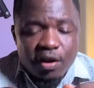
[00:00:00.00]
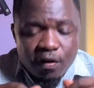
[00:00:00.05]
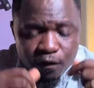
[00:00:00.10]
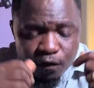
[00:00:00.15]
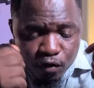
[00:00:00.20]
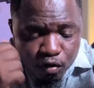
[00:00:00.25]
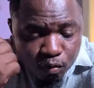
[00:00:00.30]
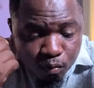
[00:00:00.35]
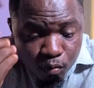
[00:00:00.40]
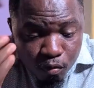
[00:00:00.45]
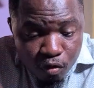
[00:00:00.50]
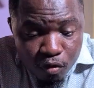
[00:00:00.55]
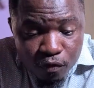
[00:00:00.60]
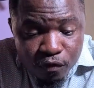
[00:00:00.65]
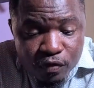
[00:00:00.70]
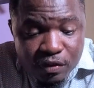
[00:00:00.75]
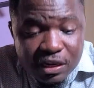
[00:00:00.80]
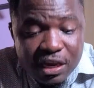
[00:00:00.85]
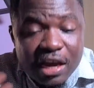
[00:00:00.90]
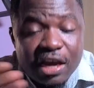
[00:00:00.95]
If you
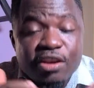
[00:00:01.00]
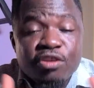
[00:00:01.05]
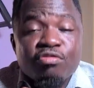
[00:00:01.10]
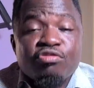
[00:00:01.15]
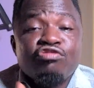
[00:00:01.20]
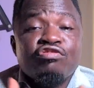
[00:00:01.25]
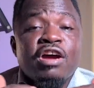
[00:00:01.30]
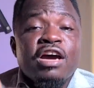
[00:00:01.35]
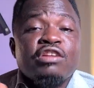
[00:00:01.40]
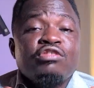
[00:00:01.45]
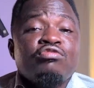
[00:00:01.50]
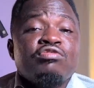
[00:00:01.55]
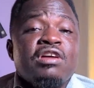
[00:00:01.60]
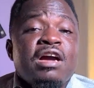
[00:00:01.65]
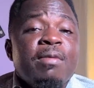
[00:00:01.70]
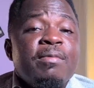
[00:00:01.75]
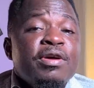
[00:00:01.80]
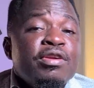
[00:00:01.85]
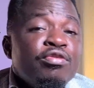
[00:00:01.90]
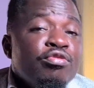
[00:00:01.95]
moved and you try to
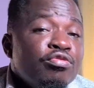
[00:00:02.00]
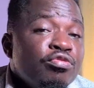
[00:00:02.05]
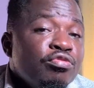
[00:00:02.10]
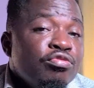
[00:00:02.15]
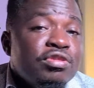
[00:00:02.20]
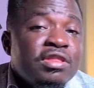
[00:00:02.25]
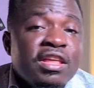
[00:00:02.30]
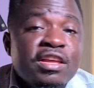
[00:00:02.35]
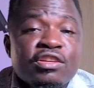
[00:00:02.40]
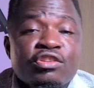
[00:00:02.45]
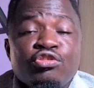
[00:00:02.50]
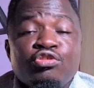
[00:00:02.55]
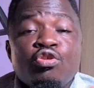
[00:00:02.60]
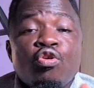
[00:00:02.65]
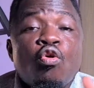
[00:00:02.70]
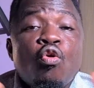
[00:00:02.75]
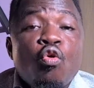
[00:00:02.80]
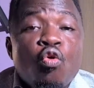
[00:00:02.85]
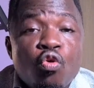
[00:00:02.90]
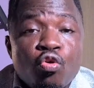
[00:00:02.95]
come and do things
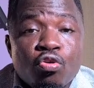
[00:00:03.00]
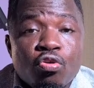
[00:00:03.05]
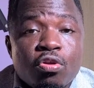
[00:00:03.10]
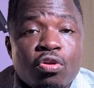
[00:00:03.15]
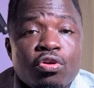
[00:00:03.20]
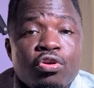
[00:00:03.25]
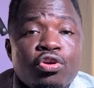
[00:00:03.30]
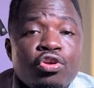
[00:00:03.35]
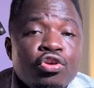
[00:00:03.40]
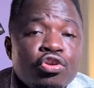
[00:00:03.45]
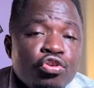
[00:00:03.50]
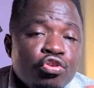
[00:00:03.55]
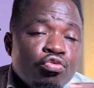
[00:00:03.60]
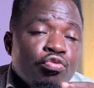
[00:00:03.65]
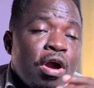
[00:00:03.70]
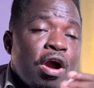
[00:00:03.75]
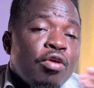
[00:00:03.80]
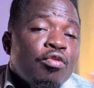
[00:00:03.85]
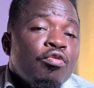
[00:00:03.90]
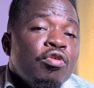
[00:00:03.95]
your own,
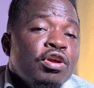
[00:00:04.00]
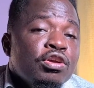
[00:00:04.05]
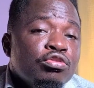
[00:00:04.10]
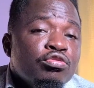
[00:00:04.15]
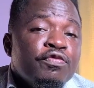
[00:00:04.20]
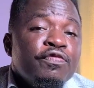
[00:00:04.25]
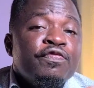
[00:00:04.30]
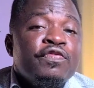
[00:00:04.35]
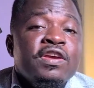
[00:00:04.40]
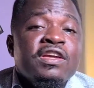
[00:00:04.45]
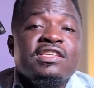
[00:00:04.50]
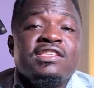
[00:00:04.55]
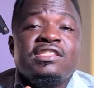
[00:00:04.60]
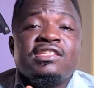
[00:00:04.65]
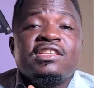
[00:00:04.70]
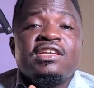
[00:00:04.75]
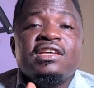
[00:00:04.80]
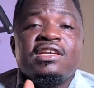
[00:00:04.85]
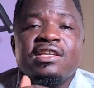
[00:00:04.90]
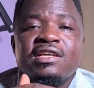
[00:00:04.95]
you are going to
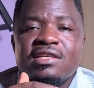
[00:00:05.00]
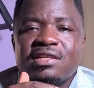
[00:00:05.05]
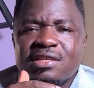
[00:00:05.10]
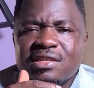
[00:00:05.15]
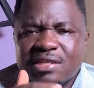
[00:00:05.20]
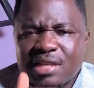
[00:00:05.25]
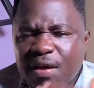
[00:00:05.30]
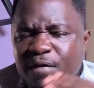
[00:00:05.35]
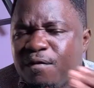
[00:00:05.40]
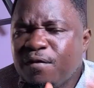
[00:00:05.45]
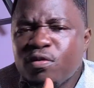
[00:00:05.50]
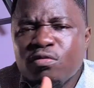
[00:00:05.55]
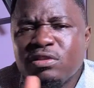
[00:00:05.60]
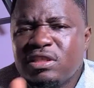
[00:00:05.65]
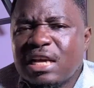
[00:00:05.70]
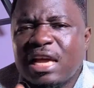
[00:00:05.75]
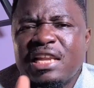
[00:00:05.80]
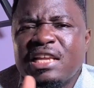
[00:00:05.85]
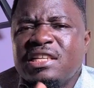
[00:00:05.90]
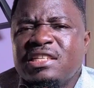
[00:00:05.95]
face some
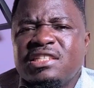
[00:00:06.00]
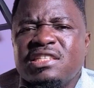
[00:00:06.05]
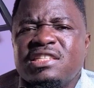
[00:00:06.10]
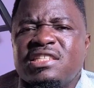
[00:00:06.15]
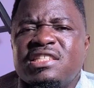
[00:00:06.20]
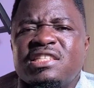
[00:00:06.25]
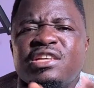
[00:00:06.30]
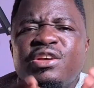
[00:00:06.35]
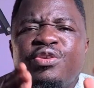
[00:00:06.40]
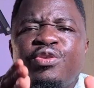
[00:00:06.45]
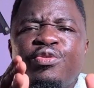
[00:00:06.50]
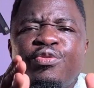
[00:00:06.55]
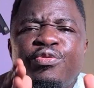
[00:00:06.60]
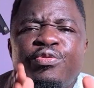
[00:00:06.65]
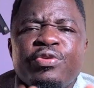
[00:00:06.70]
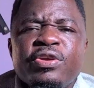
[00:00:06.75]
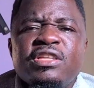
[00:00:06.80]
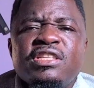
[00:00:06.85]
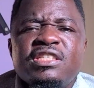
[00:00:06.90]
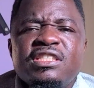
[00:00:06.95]
few challenges
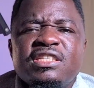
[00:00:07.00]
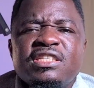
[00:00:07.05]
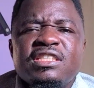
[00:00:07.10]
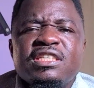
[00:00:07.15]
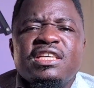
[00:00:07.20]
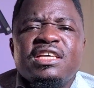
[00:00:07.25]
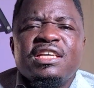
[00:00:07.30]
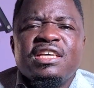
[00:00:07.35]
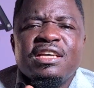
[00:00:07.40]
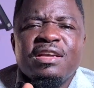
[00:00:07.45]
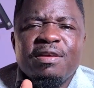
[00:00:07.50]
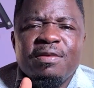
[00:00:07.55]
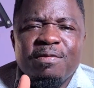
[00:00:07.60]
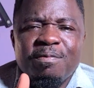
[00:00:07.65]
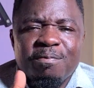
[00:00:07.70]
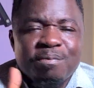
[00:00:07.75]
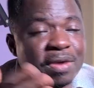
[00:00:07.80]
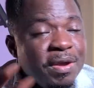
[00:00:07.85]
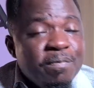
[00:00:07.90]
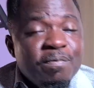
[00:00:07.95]
which
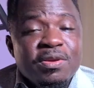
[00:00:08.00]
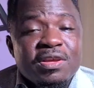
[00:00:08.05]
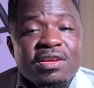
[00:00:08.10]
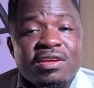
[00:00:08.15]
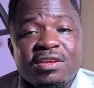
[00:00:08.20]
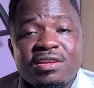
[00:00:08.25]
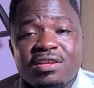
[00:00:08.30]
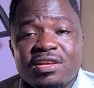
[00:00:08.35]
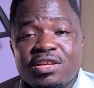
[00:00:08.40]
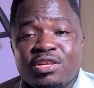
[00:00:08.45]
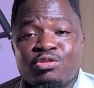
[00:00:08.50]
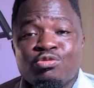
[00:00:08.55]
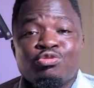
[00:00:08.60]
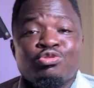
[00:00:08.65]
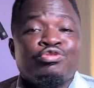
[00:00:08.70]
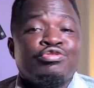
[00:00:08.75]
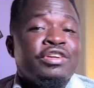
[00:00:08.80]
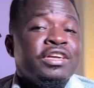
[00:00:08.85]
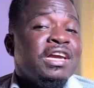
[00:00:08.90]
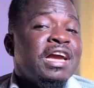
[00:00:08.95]
maybe it
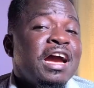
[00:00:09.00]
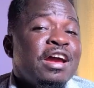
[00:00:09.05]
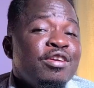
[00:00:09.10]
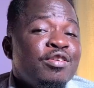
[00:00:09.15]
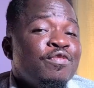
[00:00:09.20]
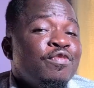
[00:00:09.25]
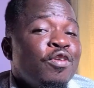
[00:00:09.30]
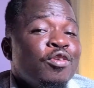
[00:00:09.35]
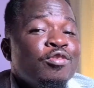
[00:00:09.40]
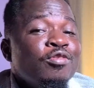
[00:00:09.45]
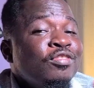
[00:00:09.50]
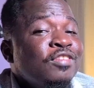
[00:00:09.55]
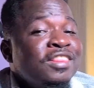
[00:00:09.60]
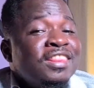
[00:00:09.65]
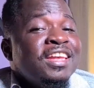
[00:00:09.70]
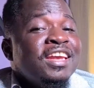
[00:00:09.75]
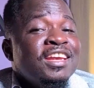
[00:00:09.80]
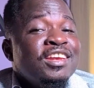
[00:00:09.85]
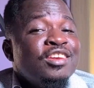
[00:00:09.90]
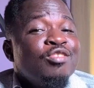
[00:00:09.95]
will trigger you for you
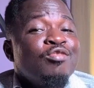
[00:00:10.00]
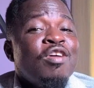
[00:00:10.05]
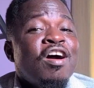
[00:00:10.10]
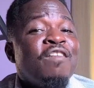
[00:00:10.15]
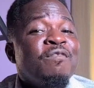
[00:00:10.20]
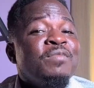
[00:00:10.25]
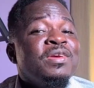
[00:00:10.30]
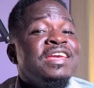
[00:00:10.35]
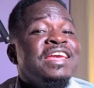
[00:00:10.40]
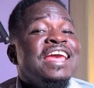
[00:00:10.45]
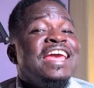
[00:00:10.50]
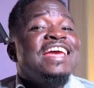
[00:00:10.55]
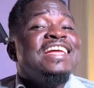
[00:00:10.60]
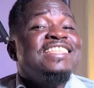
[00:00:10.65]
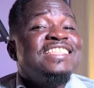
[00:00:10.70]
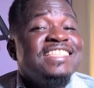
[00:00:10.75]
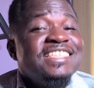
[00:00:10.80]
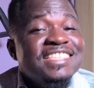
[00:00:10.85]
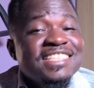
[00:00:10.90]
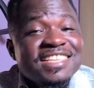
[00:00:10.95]
to think you are being
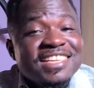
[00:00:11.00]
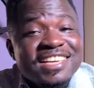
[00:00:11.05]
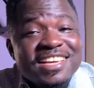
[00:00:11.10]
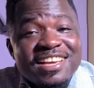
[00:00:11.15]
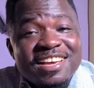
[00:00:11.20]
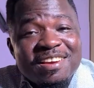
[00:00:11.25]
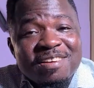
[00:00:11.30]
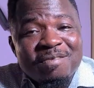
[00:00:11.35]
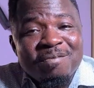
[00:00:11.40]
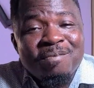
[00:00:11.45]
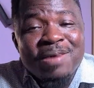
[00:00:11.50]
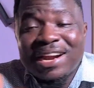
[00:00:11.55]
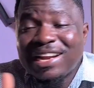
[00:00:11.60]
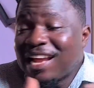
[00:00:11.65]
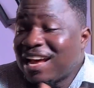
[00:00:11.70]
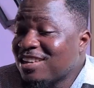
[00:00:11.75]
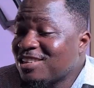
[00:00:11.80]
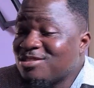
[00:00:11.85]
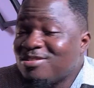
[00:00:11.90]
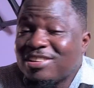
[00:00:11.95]
hate.
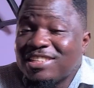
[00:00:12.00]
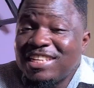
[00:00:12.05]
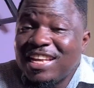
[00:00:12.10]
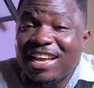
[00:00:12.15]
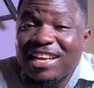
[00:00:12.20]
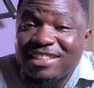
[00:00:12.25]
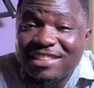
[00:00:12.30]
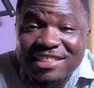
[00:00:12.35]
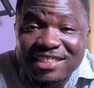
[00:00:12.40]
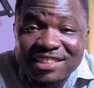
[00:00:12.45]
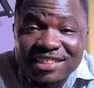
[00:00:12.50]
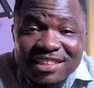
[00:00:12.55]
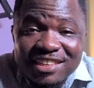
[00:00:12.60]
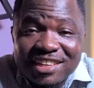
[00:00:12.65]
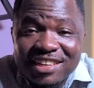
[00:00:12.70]
But that's not hate.